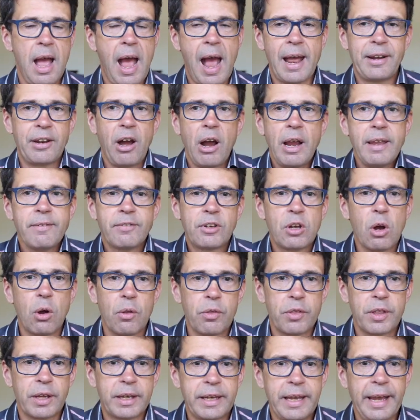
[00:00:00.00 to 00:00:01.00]
and I've
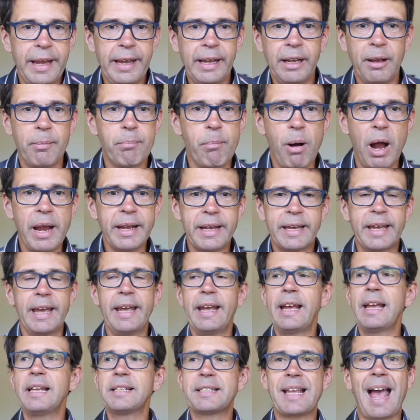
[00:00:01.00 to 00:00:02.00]
got the king, my
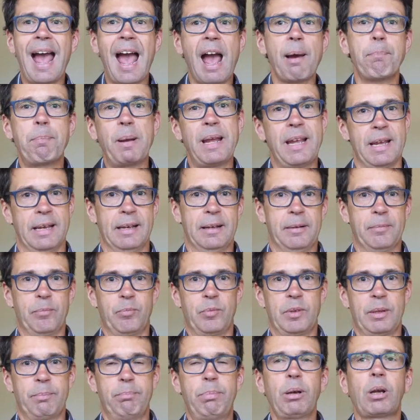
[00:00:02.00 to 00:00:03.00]
king is happy
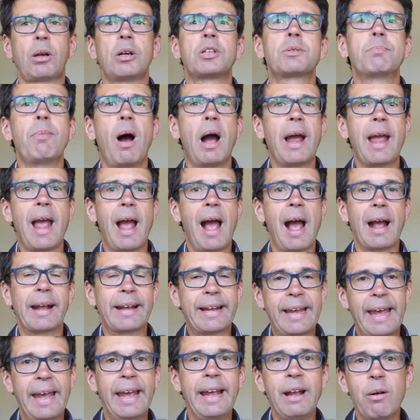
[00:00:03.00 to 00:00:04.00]
because my
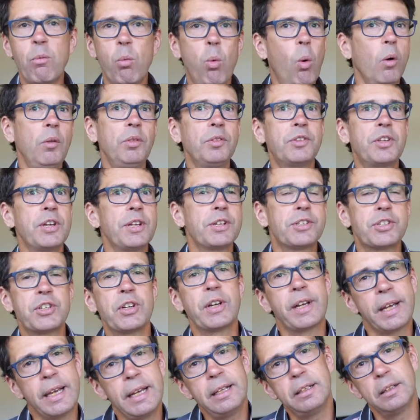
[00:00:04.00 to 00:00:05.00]
king wanted
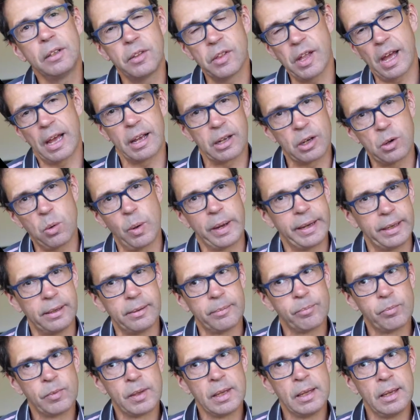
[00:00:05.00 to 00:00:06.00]
to kill that queen.
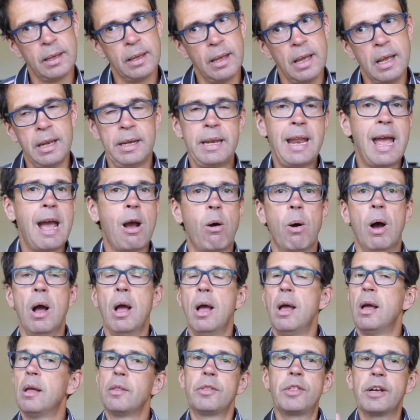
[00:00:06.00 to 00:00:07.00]
Now,
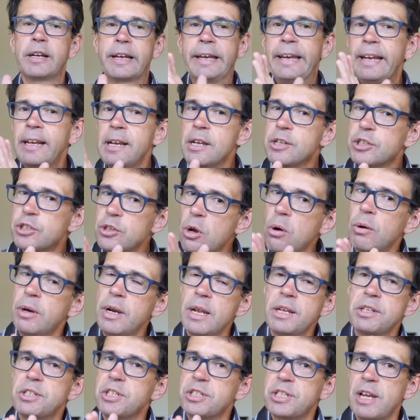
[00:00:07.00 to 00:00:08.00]
the king is not
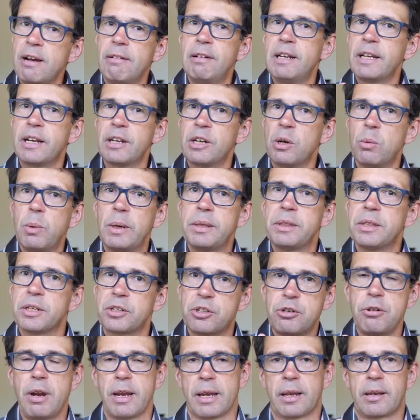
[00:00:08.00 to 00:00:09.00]
necessarily going to win the
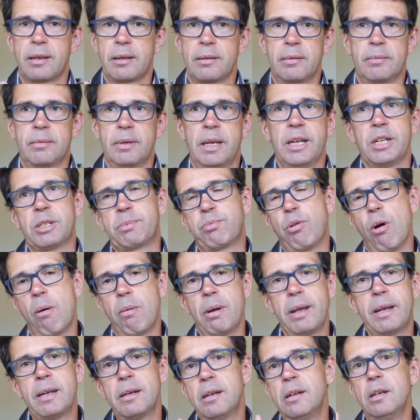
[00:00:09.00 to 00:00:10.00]
trick. It's
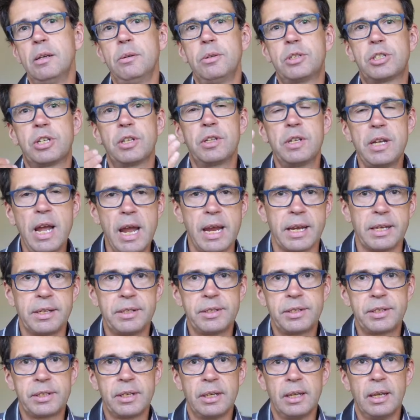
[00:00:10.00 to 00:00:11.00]
probably going to lose to the
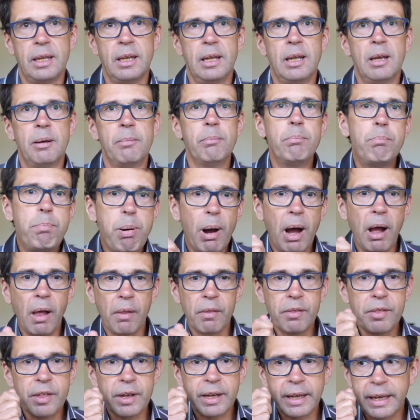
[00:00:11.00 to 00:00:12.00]
ace.
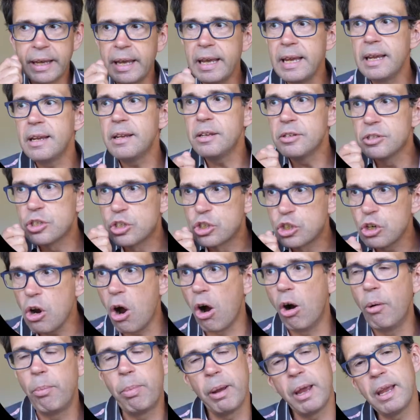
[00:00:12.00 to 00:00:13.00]
But the king's
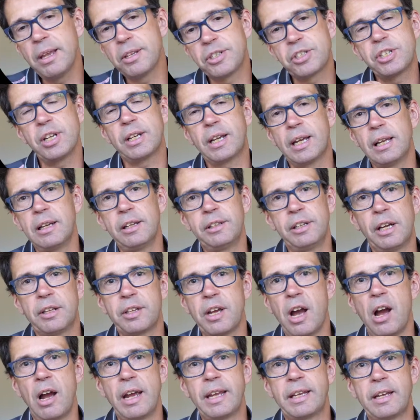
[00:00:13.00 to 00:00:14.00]
job is to kill
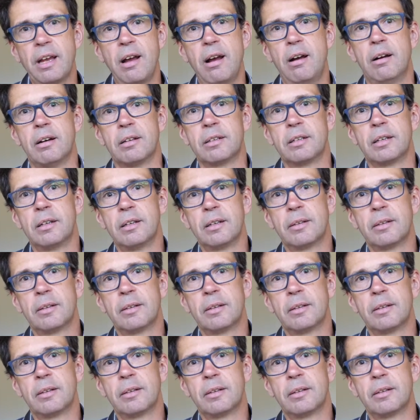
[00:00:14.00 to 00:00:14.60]
another high card.